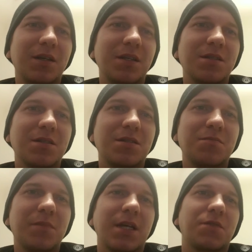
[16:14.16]
is
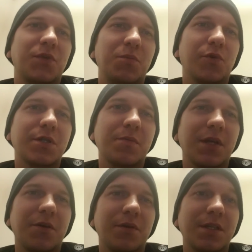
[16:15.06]
massively
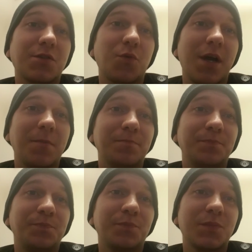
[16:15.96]
multiplayer in this way.
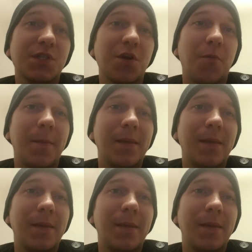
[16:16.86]
So,